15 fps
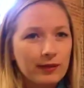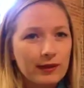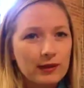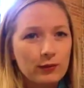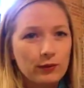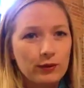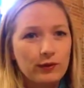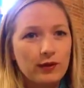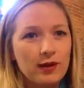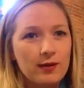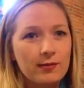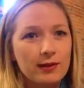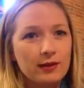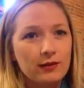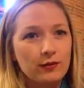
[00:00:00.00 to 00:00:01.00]
place where you
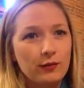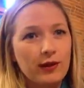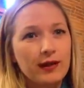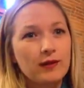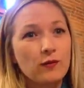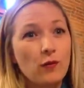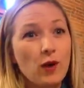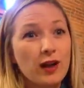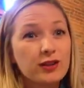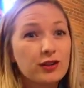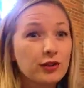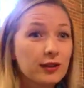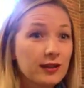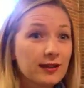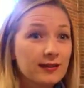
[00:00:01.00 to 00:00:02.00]
come and you kind of
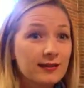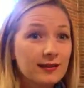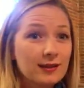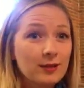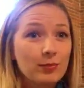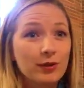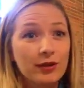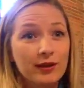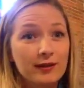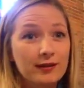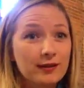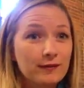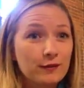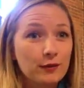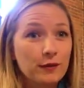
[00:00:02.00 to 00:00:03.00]
watch your kids
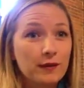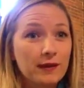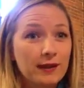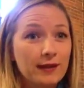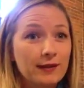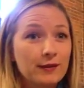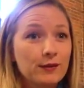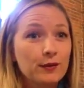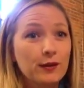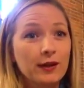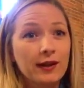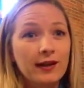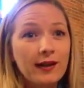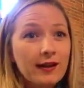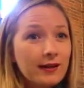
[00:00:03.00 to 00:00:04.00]
experience a few things
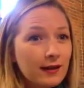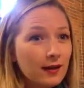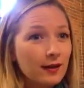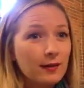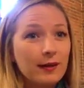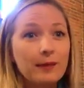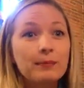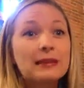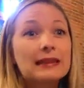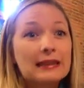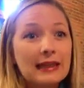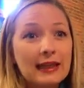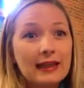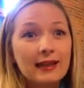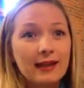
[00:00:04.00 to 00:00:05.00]
or uh,
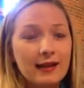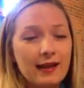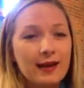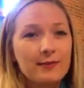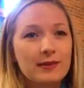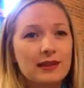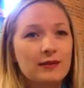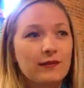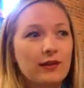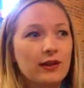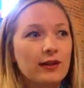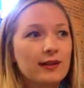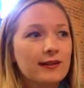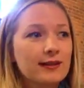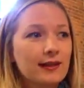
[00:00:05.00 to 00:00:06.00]
play
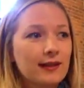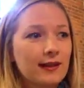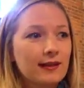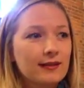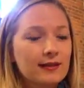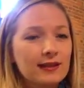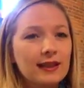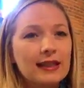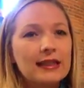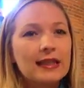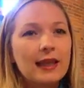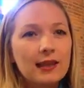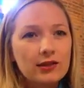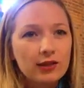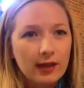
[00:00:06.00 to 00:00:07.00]
atmosphere. It's it's an
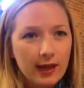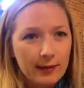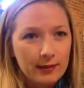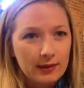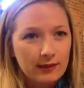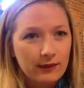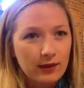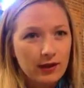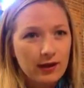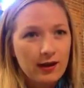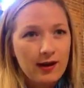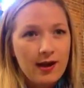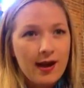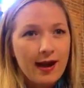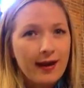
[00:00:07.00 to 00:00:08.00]
engaging
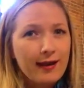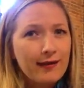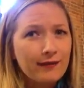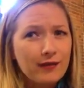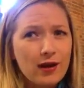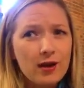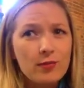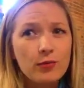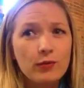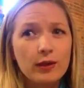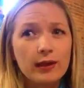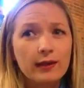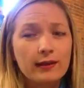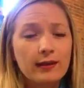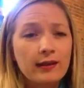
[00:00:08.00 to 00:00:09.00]
atmosphere. I have come
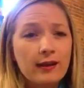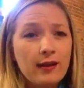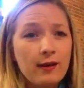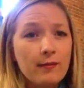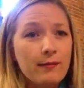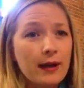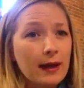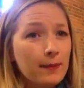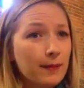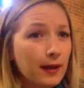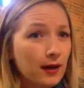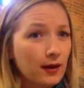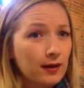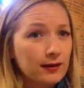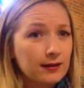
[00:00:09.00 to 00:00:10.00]
with my
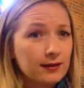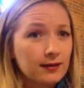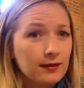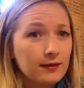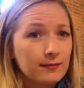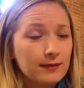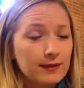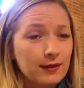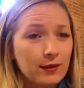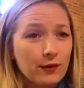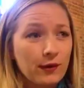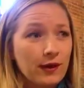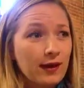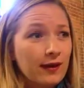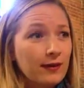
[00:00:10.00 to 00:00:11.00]
parents. Um,
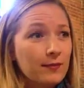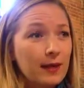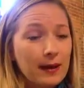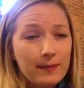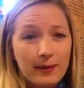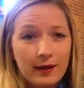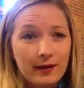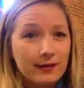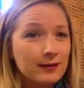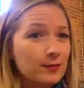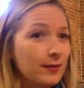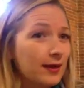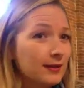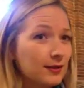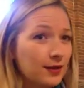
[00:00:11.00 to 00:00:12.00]
so my
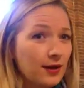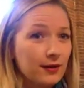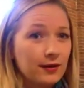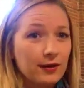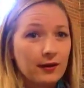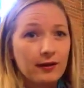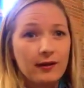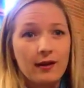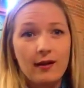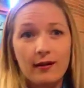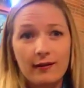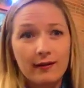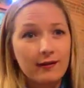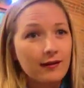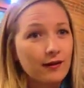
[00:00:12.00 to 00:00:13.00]
parents, my daughter,
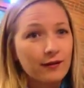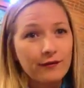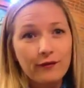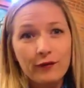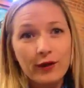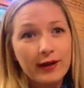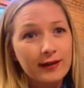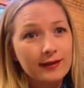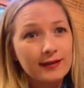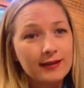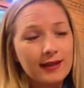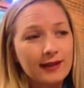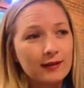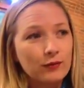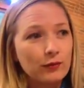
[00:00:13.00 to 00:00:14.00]
are are
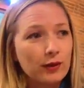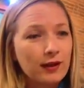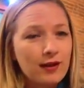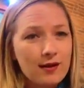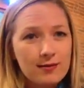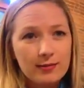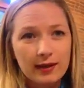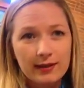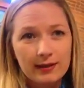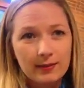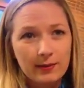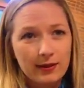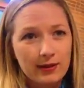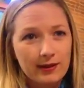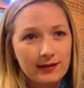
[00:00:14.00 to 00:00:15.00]
friends, and we come and
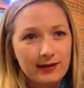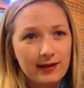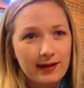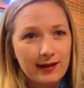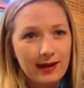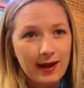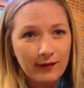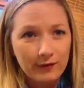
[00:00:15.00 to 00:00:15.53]
experience it, and